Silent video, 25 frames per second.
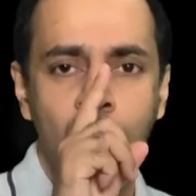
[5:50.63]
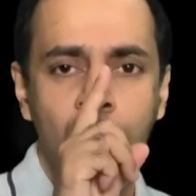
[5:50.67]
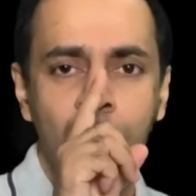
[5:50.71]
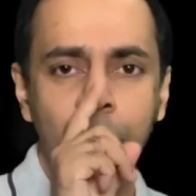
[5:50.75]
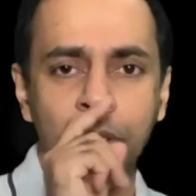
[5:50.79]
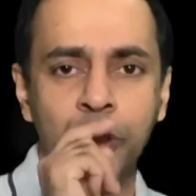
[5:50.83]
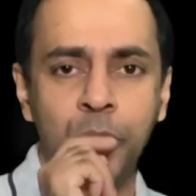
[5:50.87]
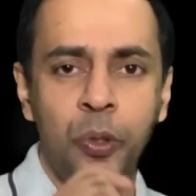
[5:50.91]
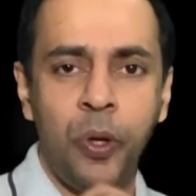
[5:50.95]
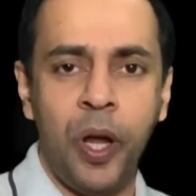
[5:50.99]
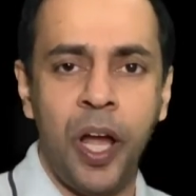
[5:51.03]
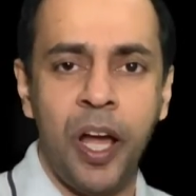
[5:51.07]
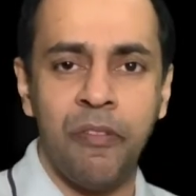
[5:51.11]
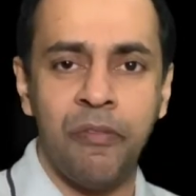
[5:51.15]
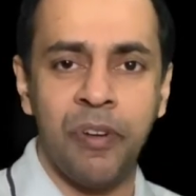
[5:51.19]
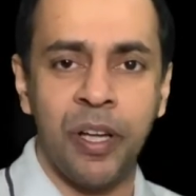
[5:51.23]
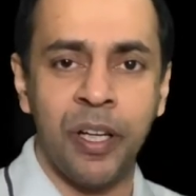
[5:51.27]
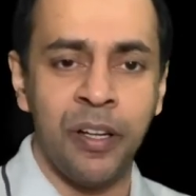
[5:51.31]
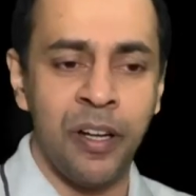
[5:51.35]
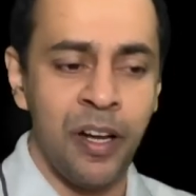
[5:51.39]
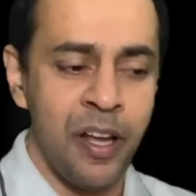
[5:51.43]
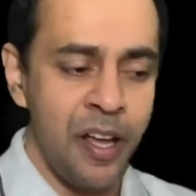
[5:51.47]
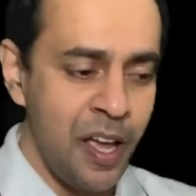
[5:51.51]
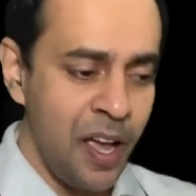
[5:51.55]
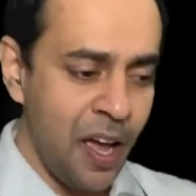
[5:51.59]
to
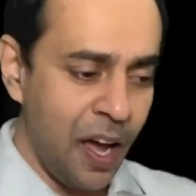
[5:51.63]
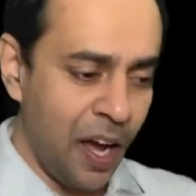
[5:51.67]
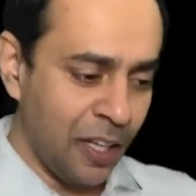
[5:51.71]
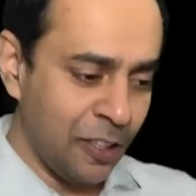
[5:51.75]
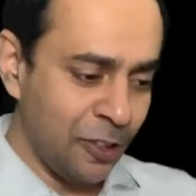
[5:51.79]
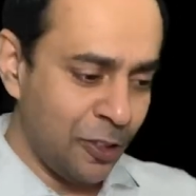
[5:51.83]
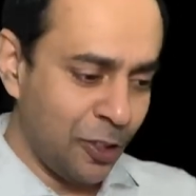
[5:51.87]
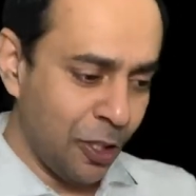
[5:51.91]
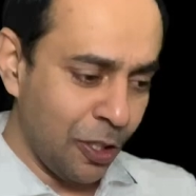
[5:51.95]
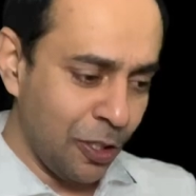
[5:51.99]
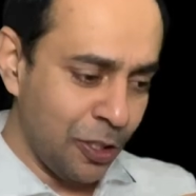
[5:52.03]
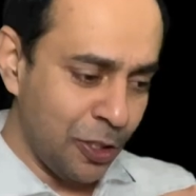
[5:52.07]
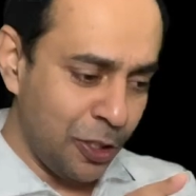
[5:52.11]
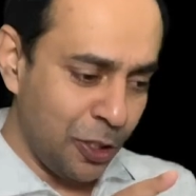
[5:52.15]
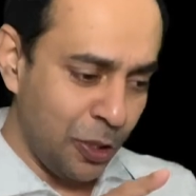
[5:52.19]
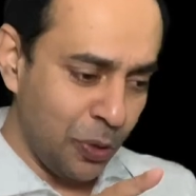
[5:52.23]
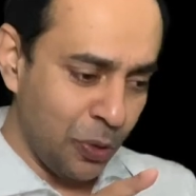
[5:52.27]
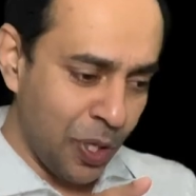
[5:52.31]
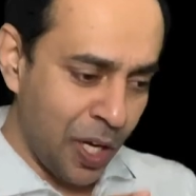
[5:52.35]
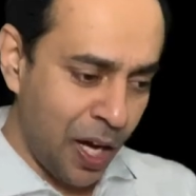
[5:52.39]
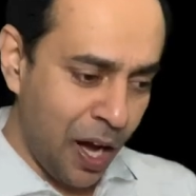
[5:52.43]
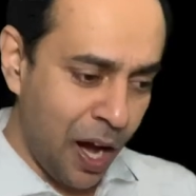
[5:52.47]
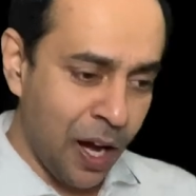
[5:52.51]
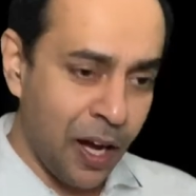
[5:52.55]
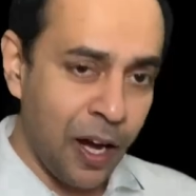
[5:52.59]
heaven and search
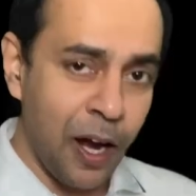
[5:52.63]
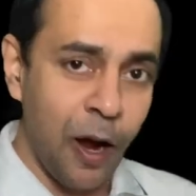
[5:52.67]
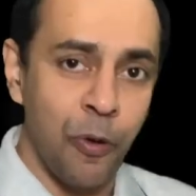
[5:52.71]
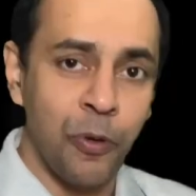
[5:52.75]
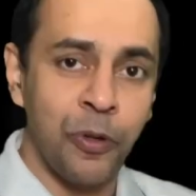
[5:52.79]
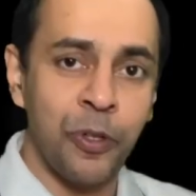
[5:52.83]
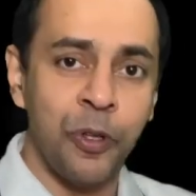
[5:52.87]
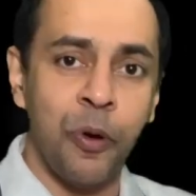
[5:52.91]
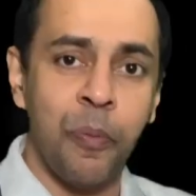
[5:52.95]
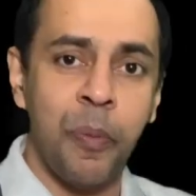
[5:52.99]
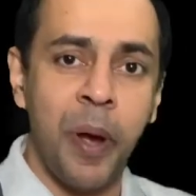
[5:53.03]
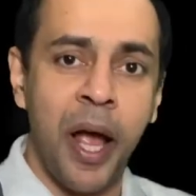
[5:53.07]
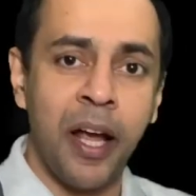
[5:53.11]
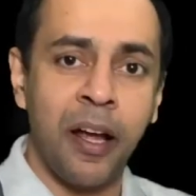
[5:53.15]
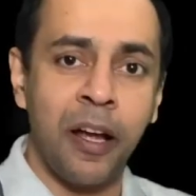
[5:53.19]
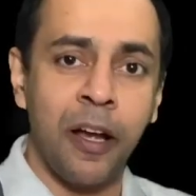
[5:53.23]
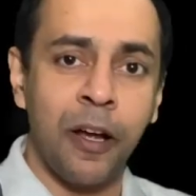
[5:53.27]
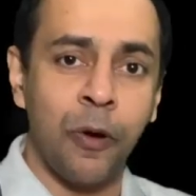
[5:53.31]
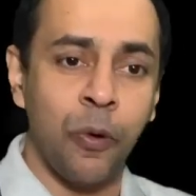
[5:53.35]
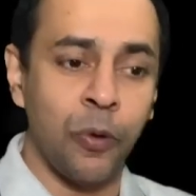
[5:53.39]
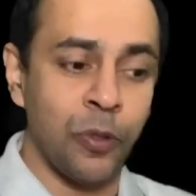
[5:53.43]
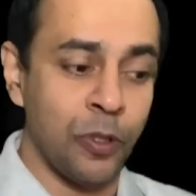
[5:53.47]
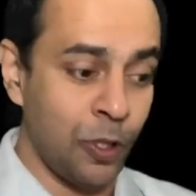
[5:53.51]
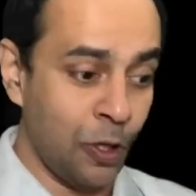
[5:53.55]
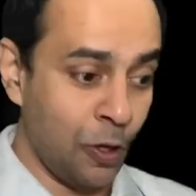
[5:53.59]
your account, your bank
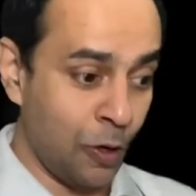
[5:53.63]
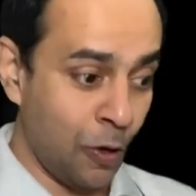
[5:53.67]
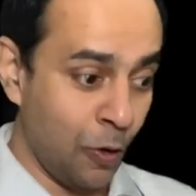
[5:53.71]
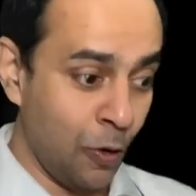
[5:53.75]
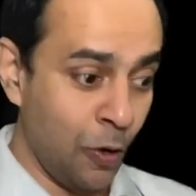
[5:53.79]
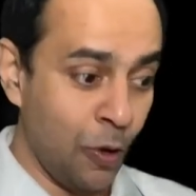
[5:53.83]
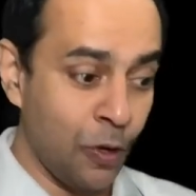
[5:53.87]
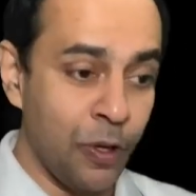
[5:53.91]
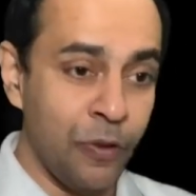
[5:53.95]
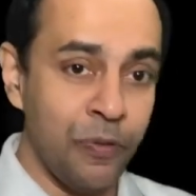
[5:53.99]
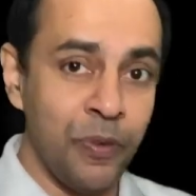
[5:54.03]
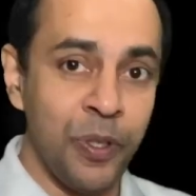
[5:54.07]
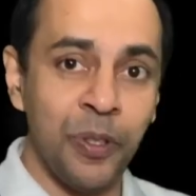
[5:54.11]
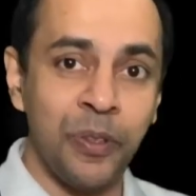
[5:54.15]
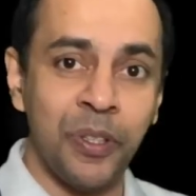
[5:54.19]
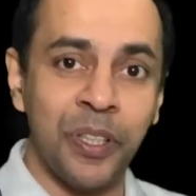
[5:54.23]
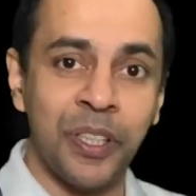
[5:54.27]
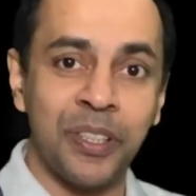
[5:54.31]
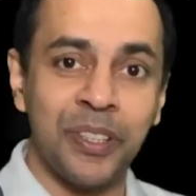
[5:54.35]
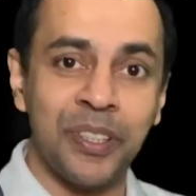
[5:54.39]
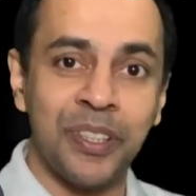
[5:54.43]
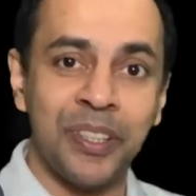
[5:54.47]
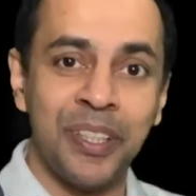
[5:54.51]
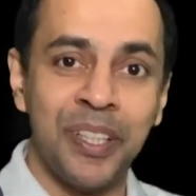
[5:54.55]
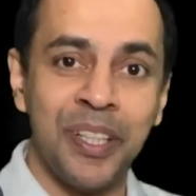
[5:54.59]
account. There are a lot of
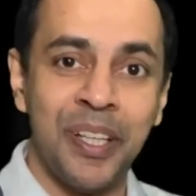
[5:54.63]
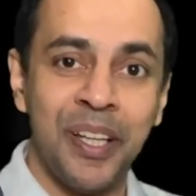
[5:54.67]
goodness.